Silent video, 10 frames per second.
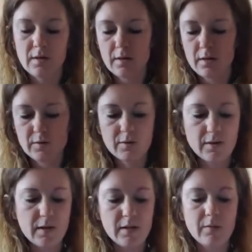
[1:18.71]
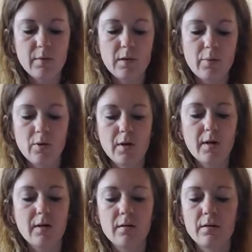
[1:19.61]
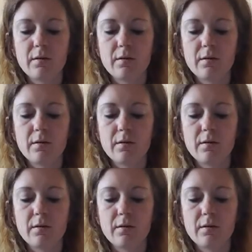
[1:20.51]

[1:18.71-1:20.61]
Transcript: and just slide them in the pocket.